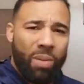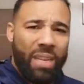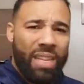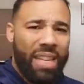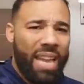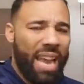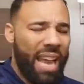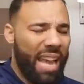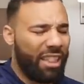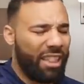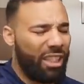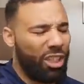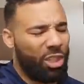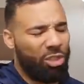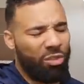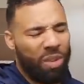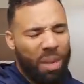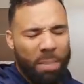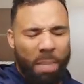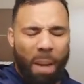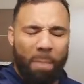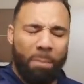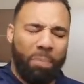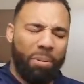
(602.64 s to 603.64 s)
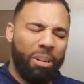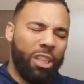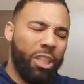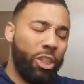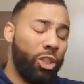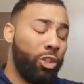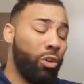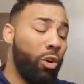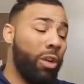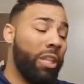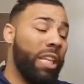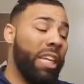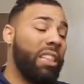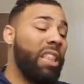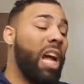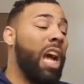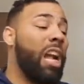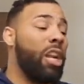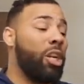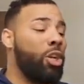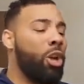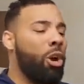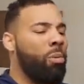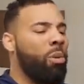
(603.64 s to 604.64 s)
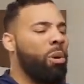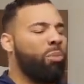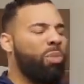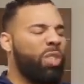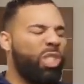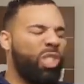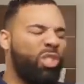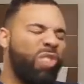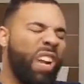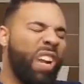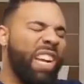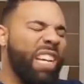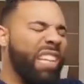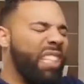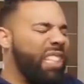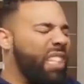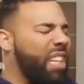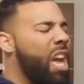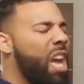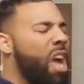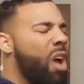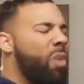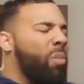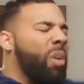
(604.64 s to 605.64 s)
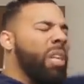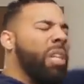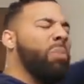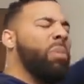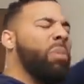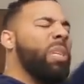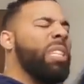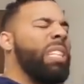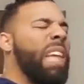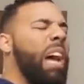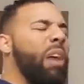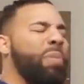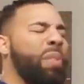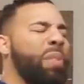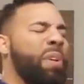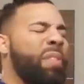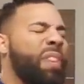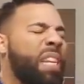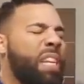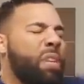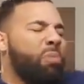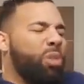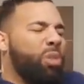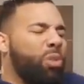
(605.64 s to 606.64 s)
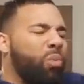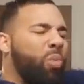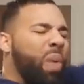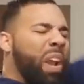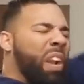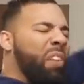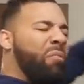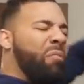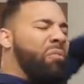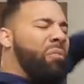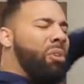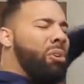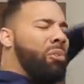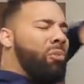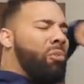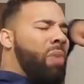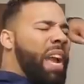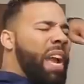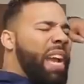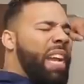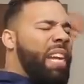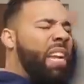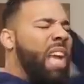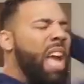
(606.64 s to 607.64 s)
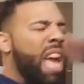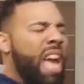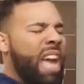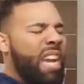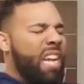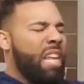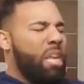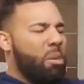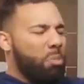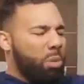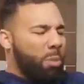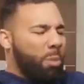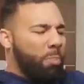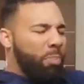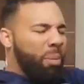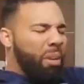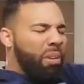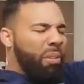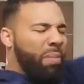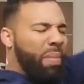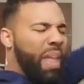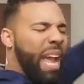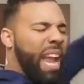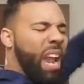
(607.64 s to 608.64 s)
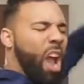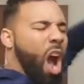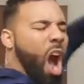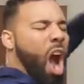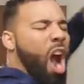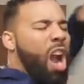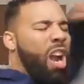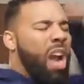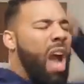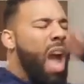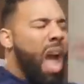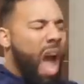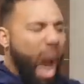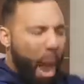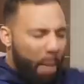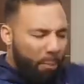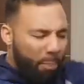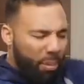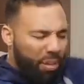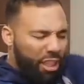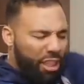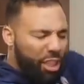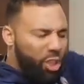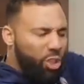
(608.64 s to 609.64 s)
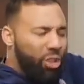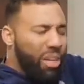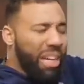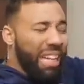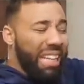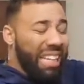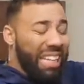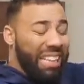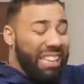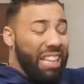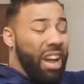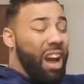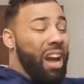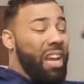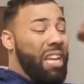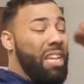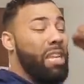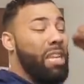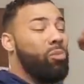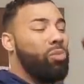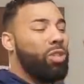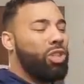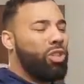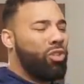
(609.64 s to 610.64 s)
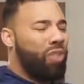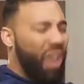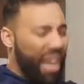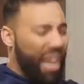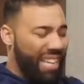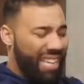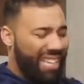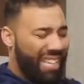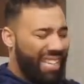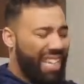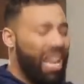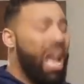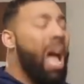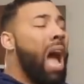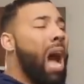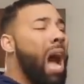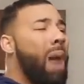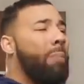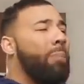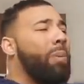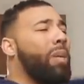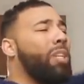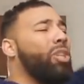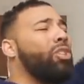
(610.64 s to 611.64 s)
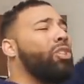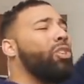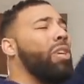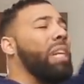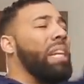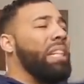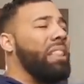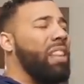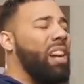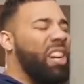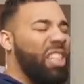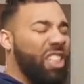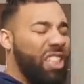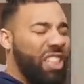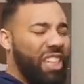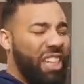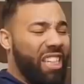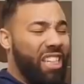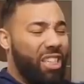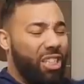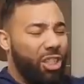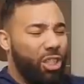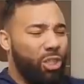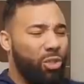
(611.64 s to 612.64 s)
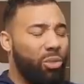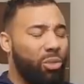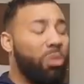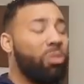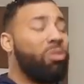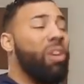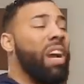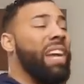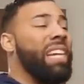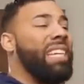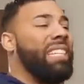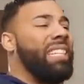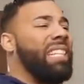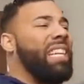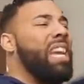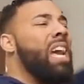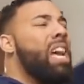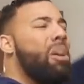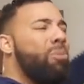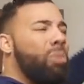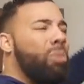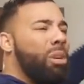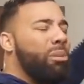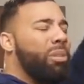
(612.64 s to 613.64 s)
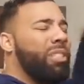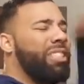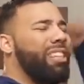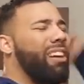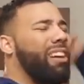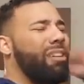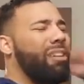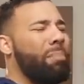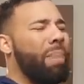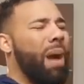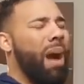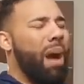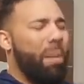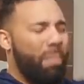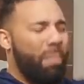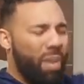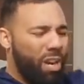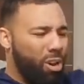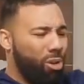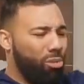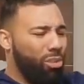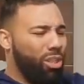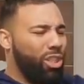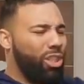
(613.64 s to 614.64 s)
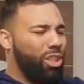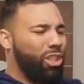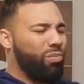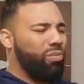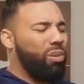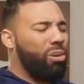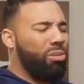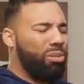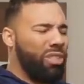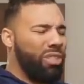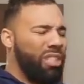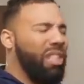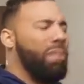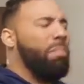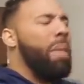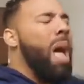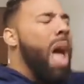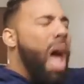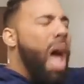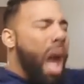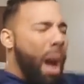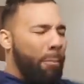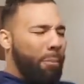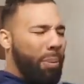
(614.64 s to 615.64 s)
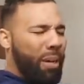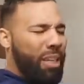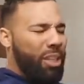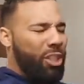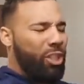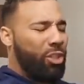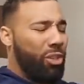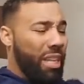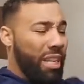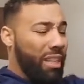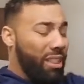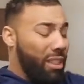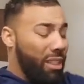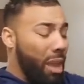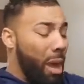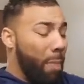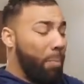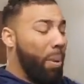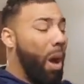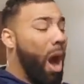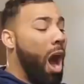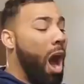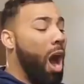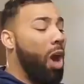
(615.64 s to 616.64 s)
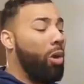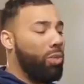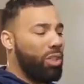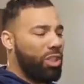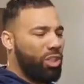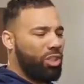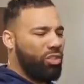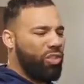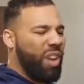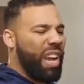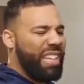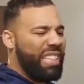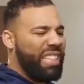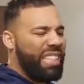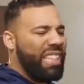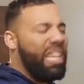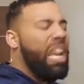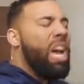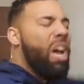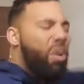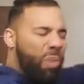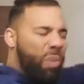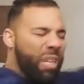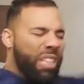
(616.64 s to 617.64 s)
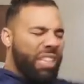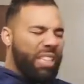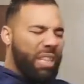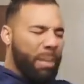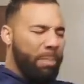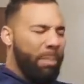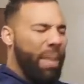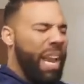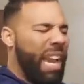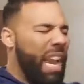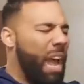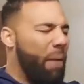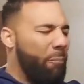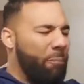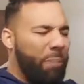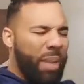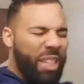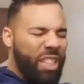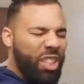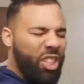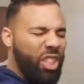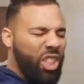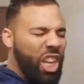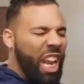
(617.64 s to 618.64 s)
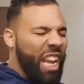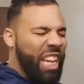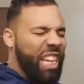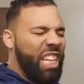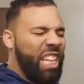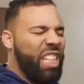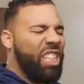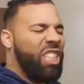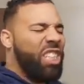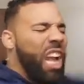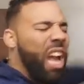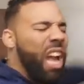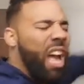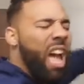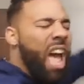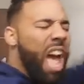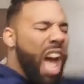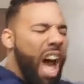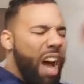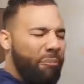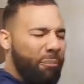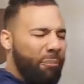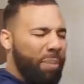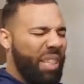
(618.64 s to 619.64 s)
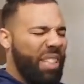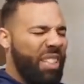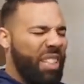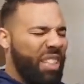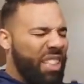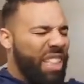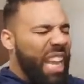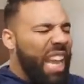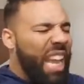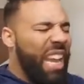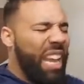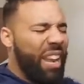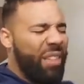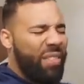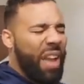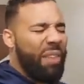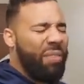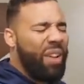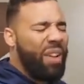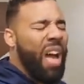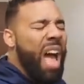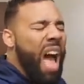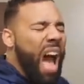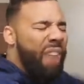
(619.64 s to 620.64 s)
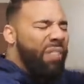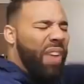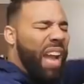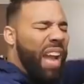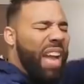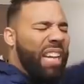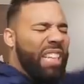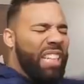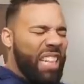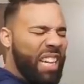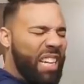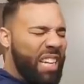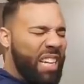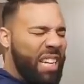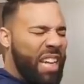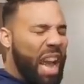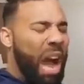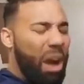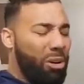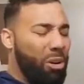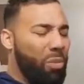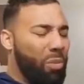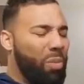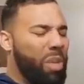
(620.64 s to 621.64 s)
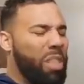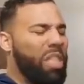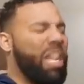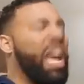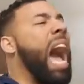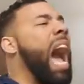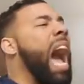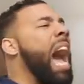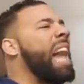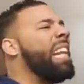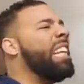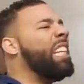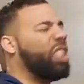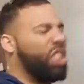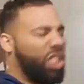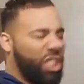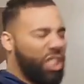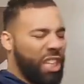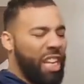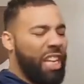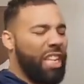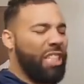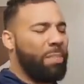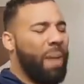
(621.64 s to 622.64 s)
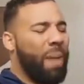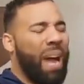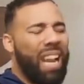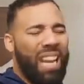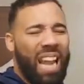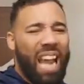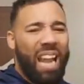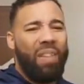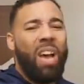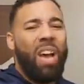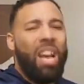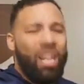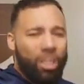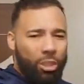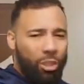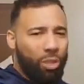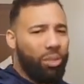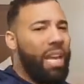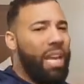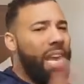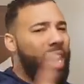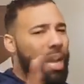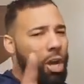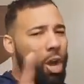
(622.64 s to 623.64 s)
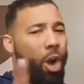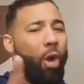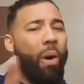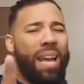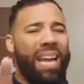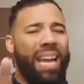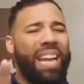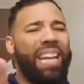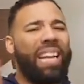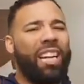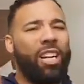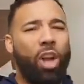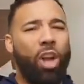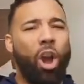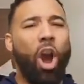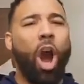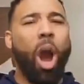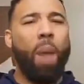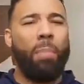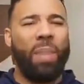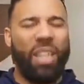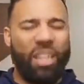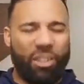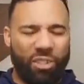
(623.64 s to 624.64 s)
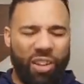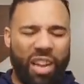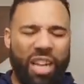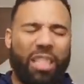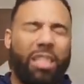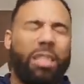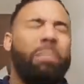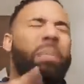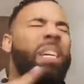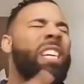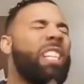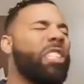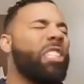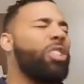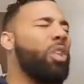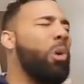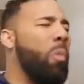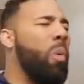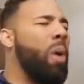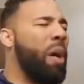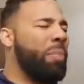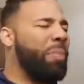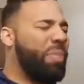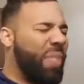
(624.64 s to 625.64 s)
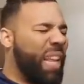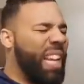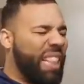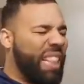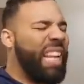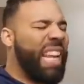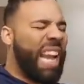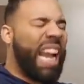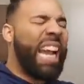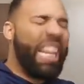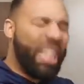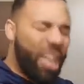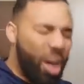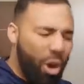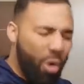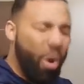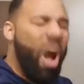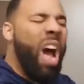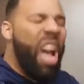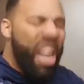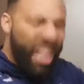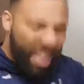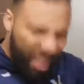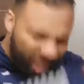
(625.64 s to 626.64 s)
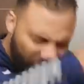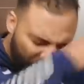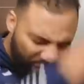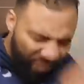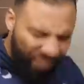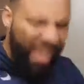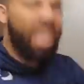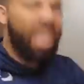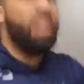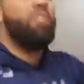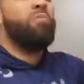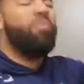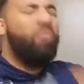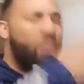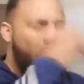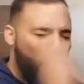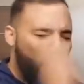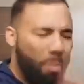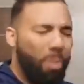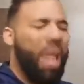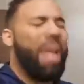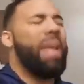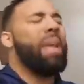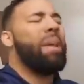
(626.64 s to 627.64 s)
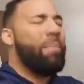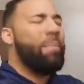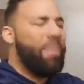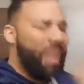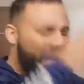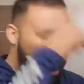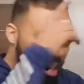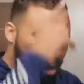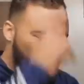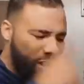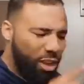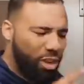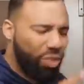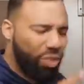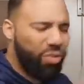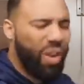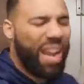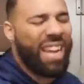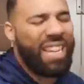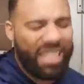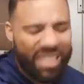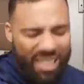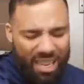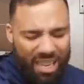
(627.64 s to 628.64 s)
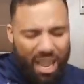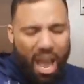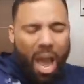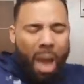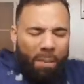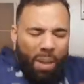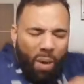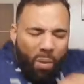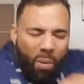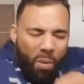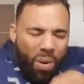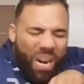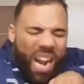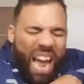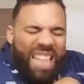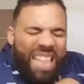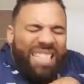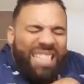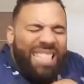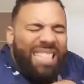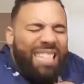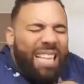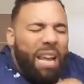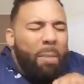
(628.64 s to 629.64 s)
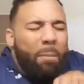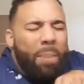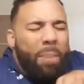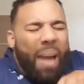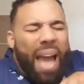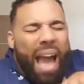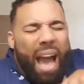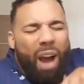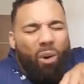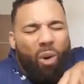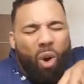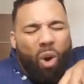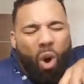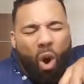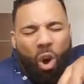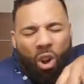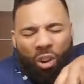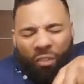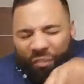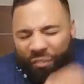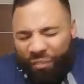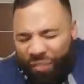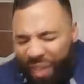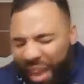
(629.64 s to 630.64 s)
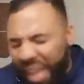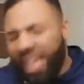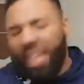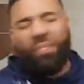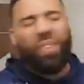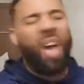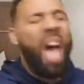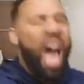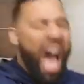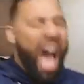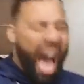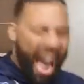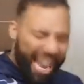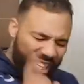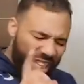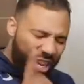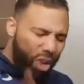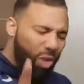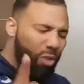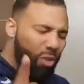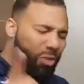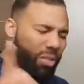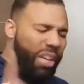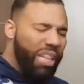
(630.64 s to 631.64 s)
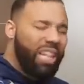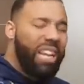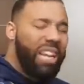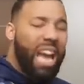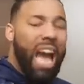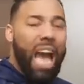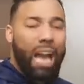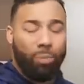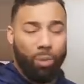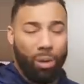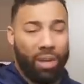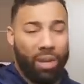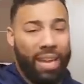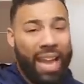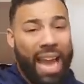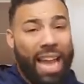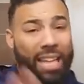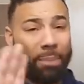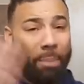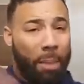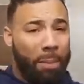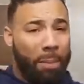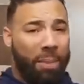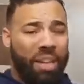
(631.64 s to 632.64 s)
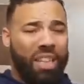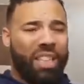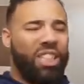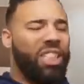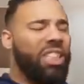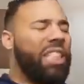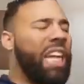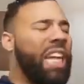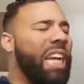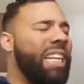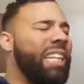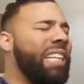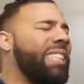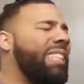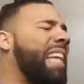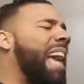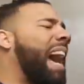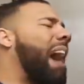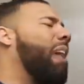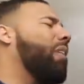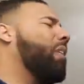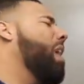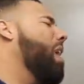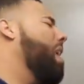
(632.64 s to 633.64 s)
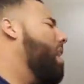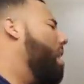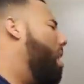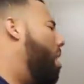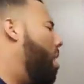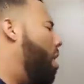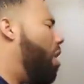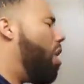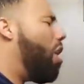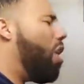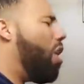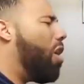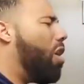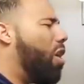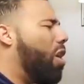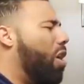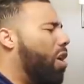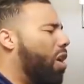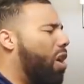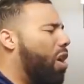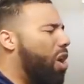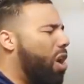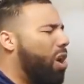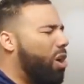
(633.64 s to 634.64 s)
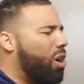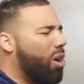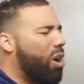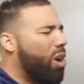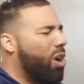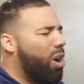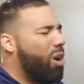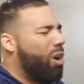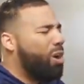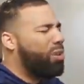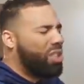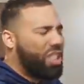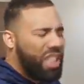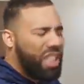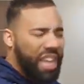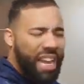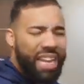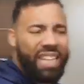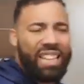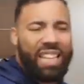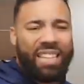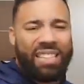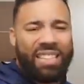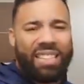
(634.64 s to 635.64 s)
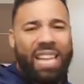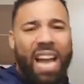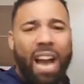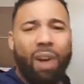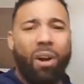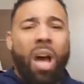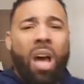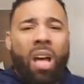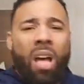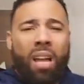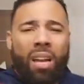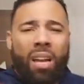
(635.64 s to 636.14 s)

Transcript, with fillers: when he had the dream. I'm pretty sure they thought Noah was crazy when he was out there and he was waiting for the rain and he was building that ark. I'm pretty sure that they thought he was crazy. I'm pretty sure they thought Jesus was crazy when he was talking about, I'm going to go to Jerusalem. I'm pretty sure they thought Paul was crazy when he said, man, I've been changed. Uh, I've been saved. I've, I've had an encounter with God. He's changed my life. So yeah, go ahead and call me crazy because the one thing that I know is faith will make me look crazy. But when I step out out on faith, I know that God will catch me because check this out. Oh, check this out.